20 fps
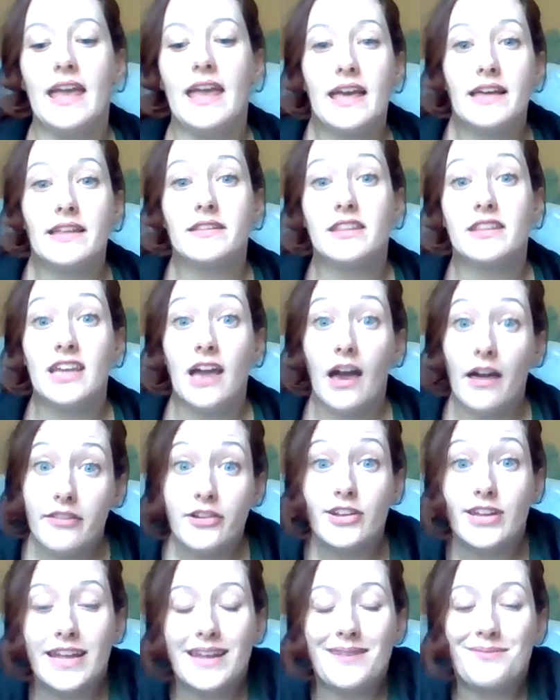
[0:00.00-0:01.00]
And the
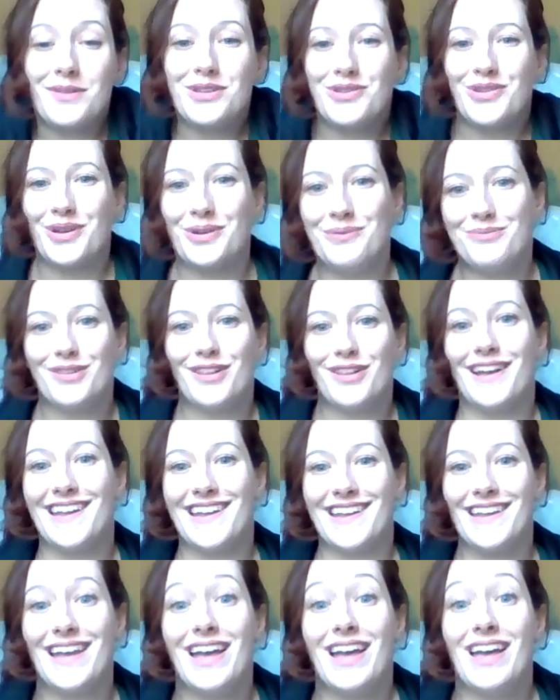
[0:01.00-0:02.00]
other game that you can
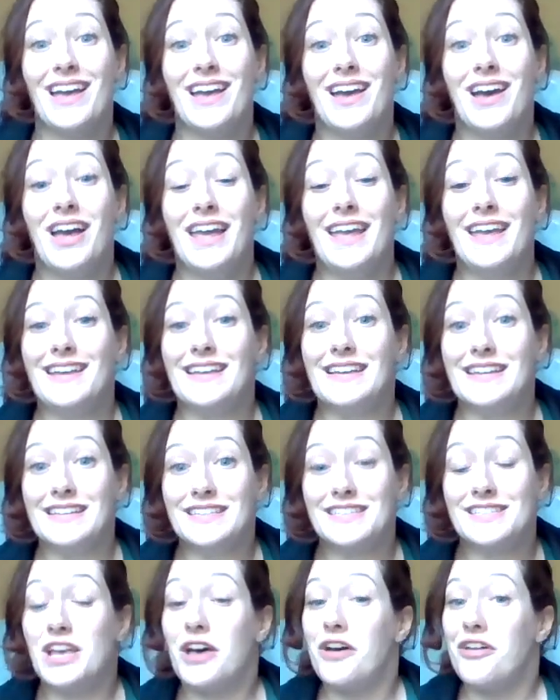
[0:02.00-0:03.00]
play
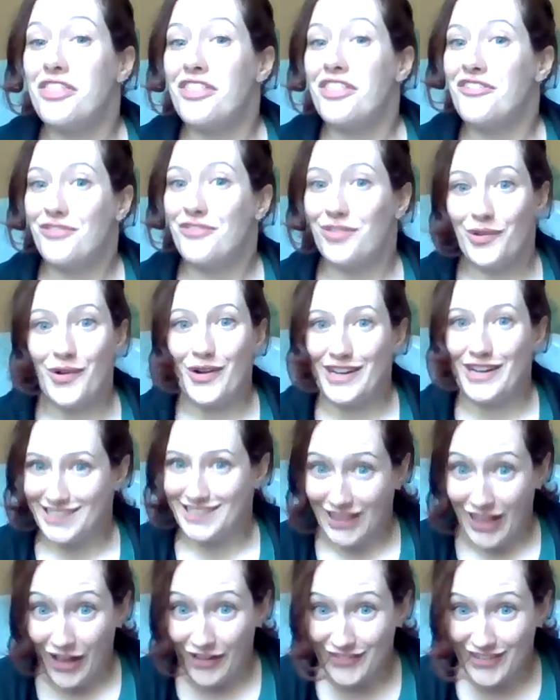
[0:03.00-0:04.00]
is The Floor is
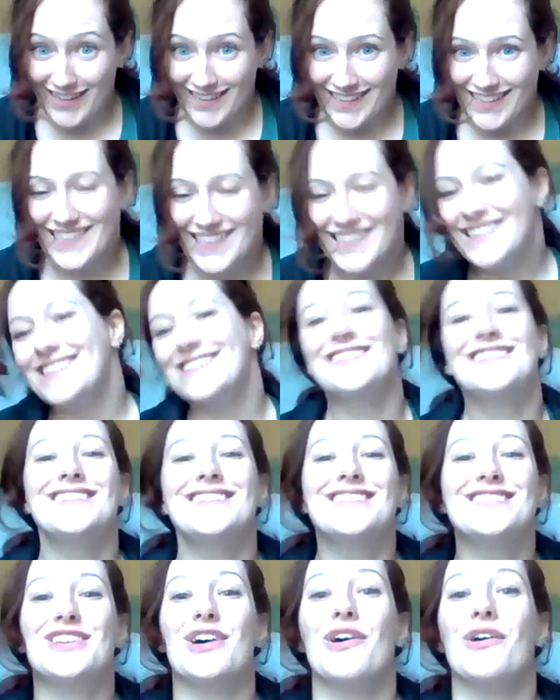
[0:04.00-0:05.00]
Lava.
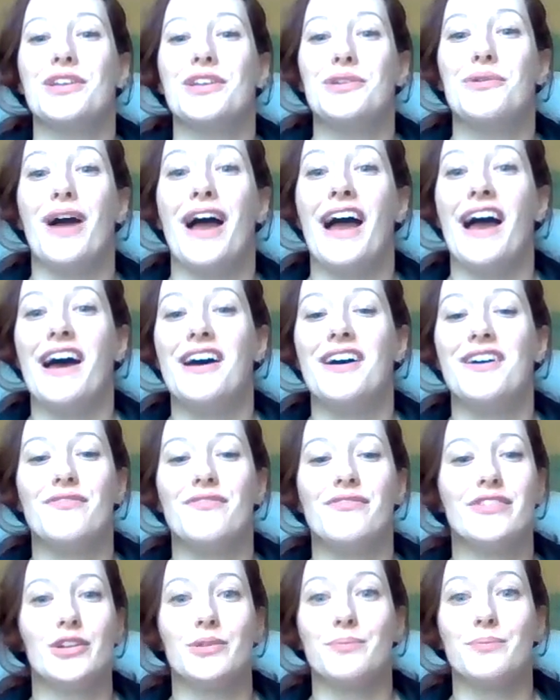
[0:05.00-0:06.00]
So you have
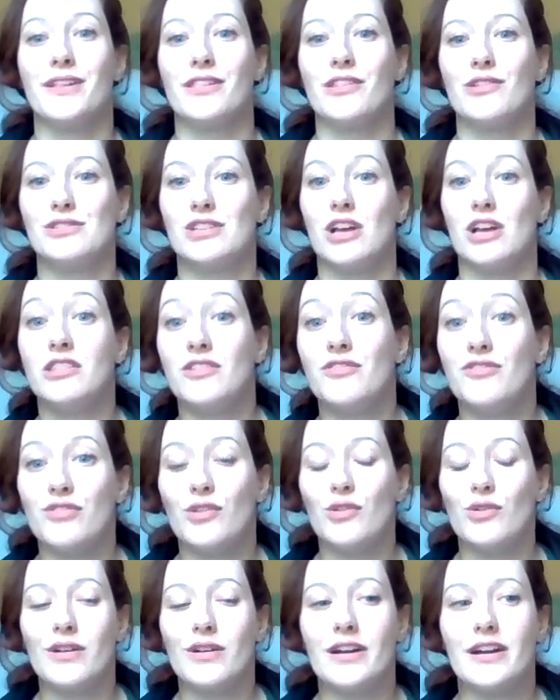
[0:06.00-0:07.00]
your pillows on the
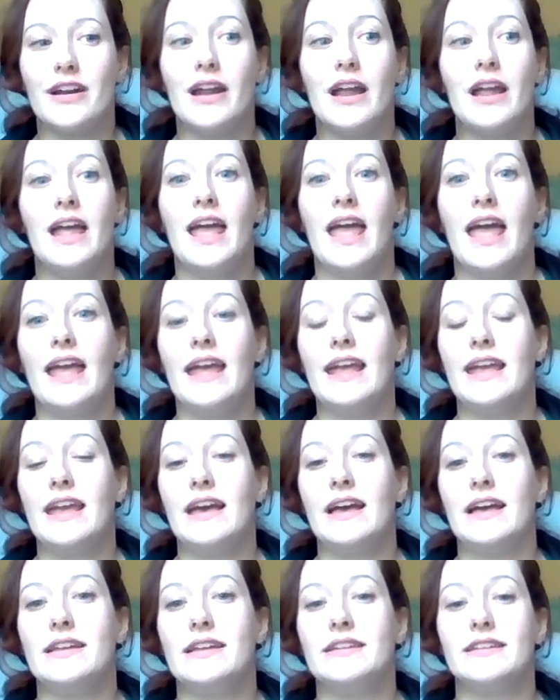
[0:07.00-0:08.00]
floor
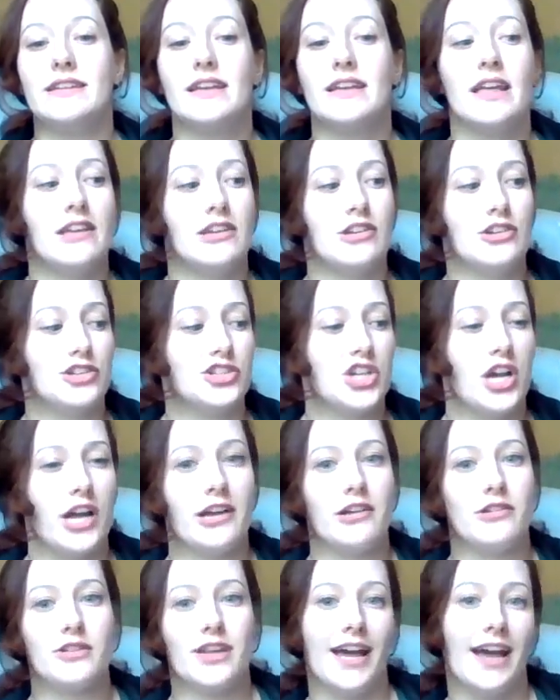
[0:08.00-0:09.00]
and your
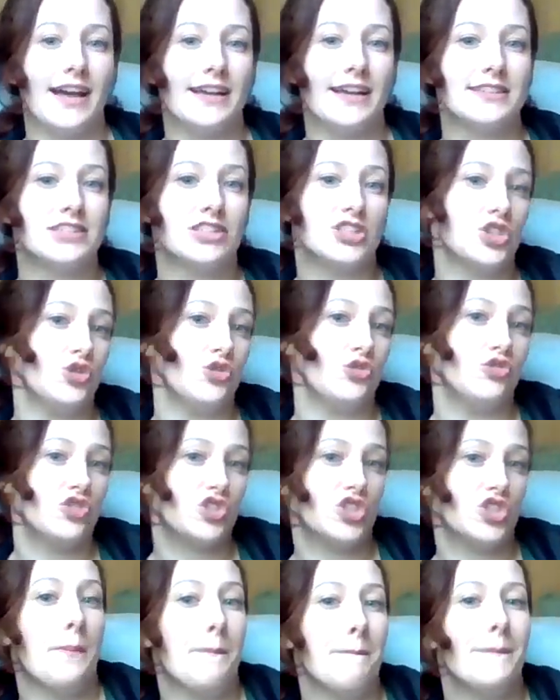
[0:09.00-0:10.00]
child has to
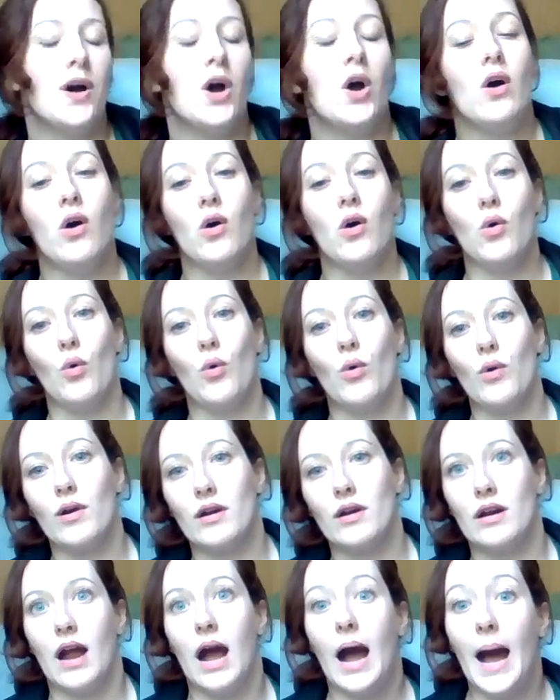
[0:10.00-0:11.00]
jump
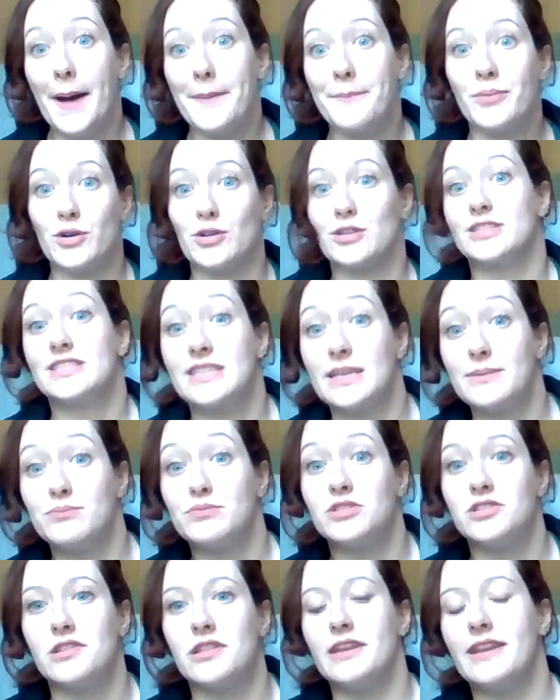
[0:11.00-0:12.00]
or hop or skip
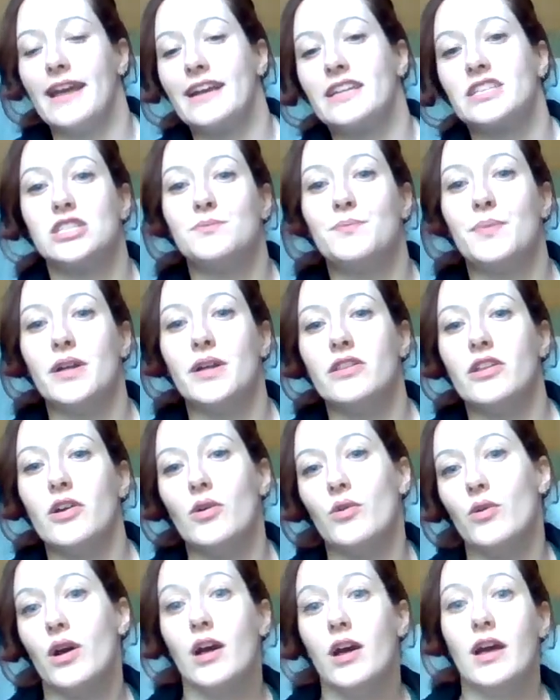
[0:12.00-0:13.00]
to the next
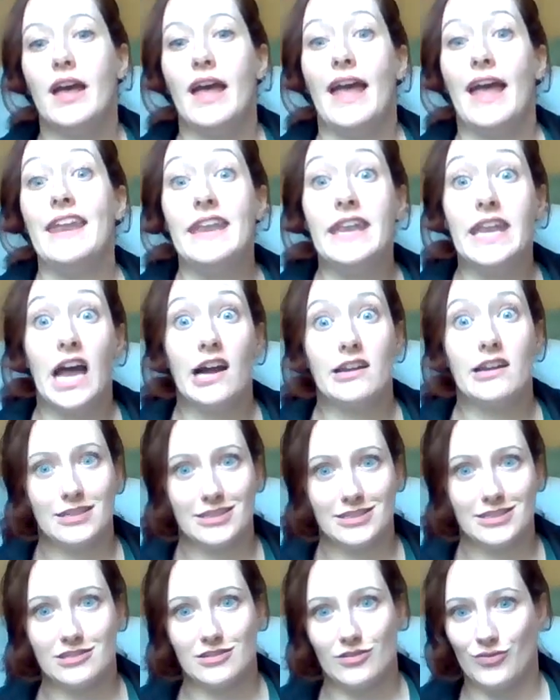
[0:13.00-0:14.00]
pillow and not
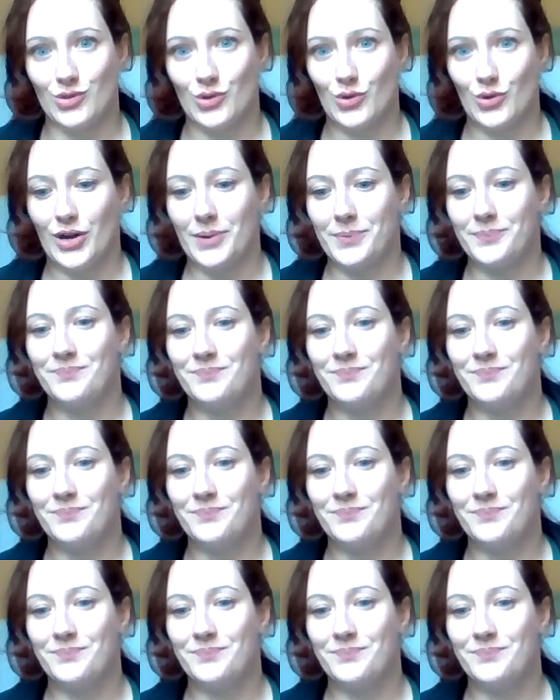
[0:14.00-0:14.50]
touch the floor.